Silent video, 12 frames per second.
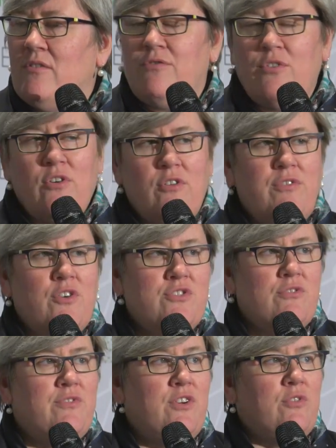for
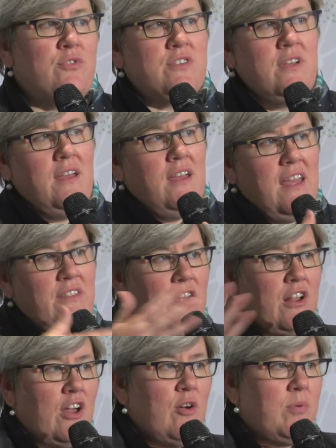fossil fuels in
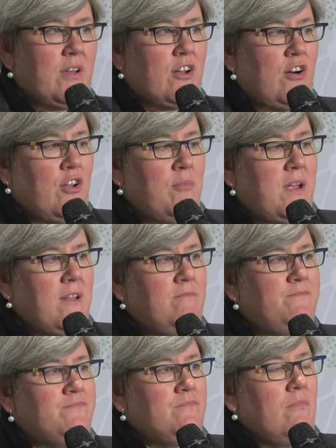the global economy.